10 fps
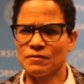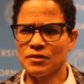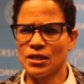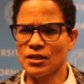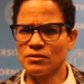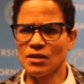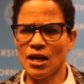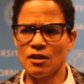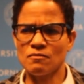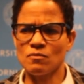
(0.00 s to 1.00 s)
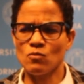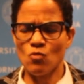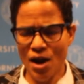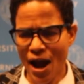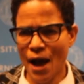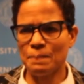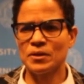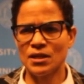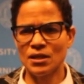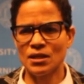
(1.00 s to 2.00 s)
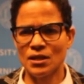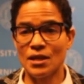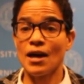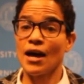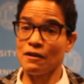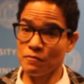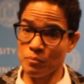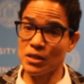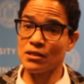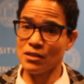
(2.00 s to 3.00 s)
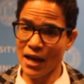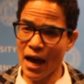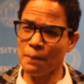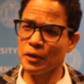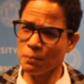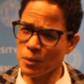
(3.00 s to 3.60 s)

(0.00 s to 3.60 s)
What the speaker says: of things that were happening and have been happening.